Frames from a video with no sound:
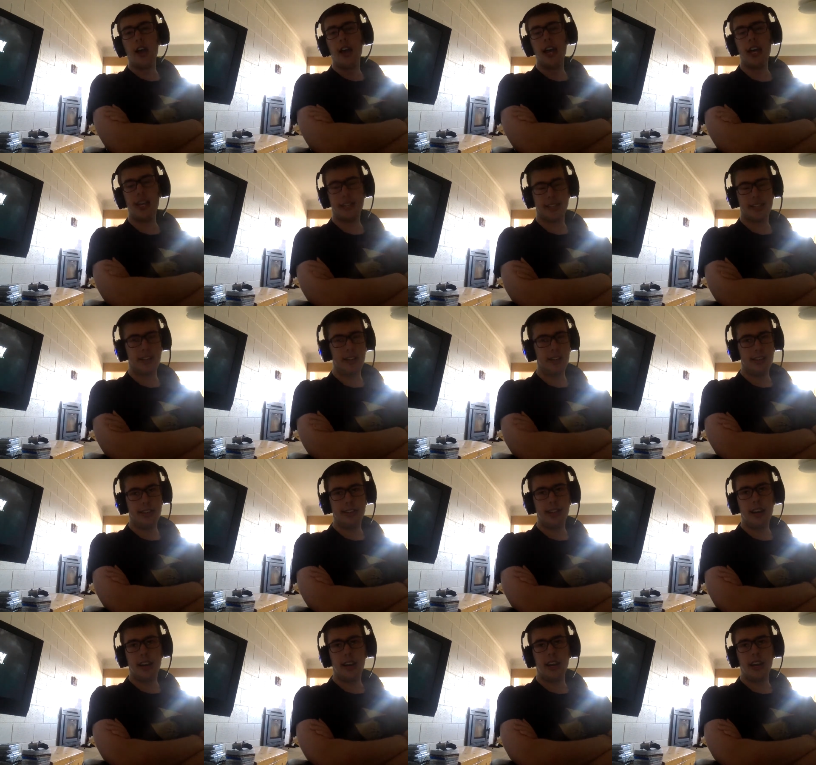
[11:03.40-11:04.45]
In its current
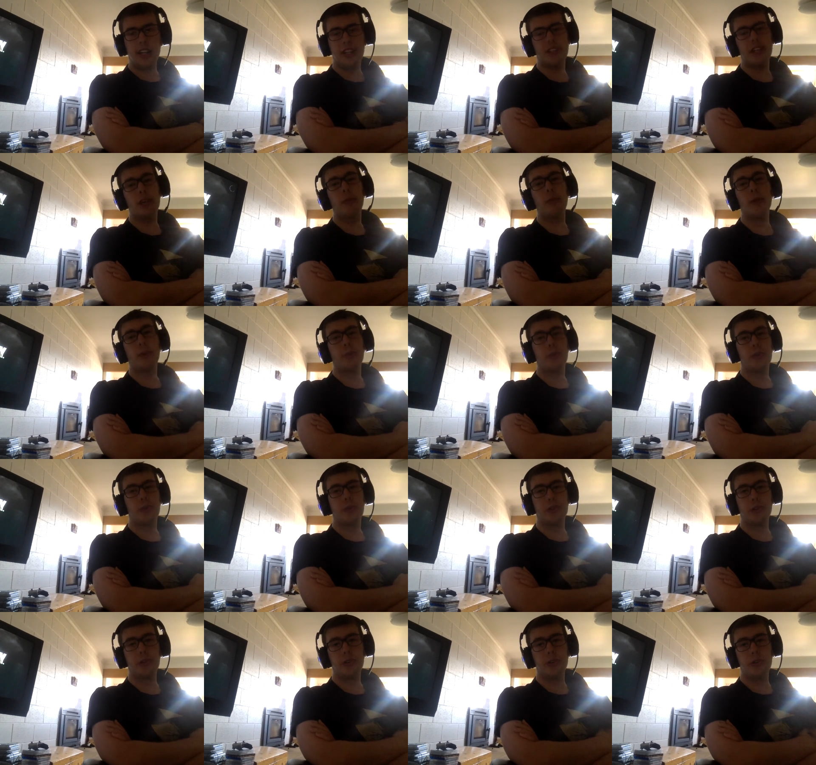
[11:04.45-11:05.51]
state, I'd say World War
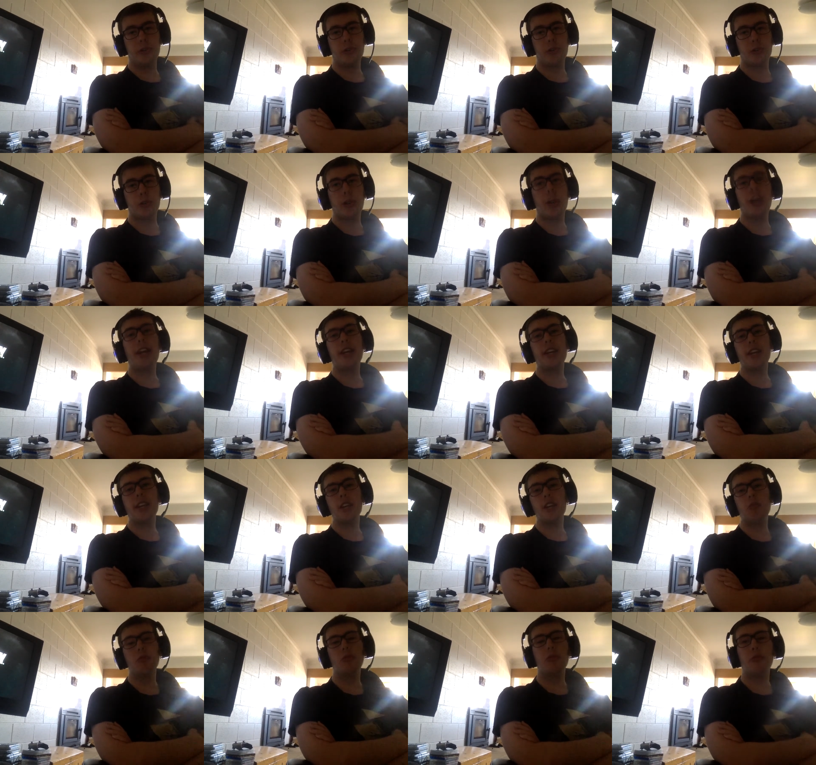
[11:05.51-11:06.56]
II's rating
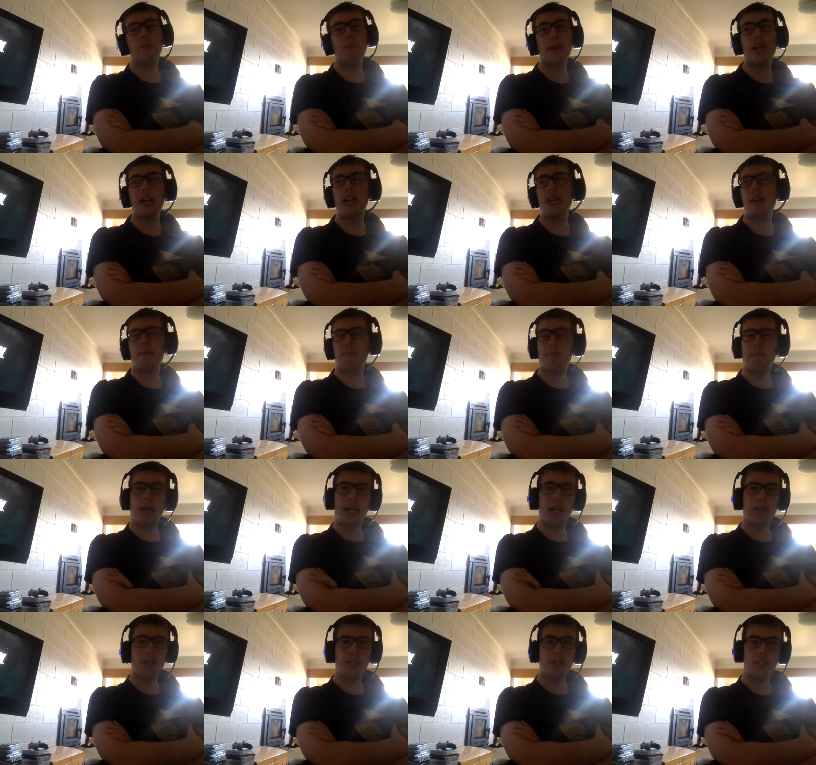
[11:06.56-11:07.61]
would be
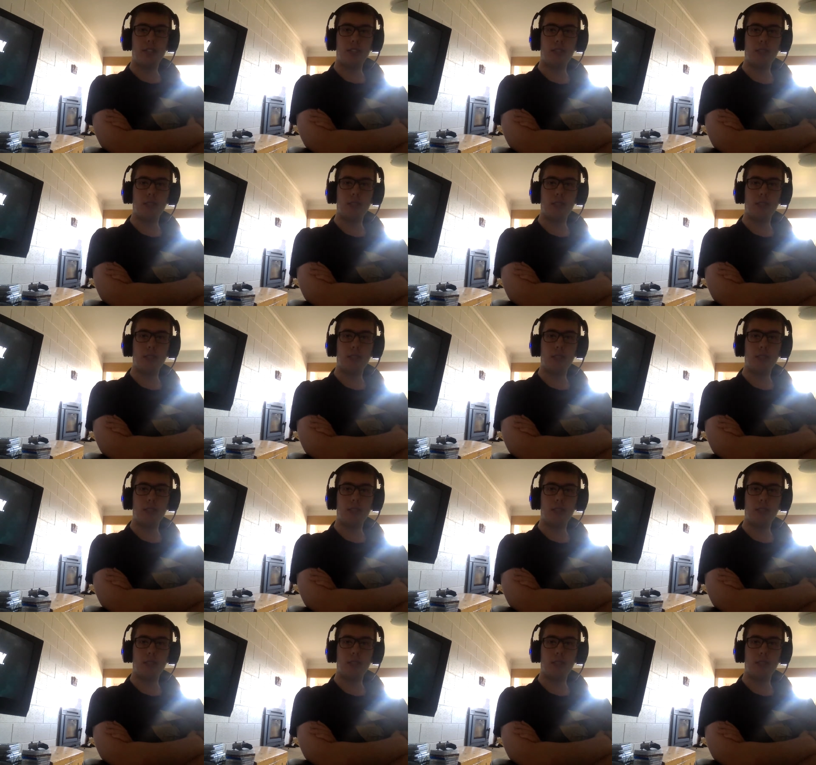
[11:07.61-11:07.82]
about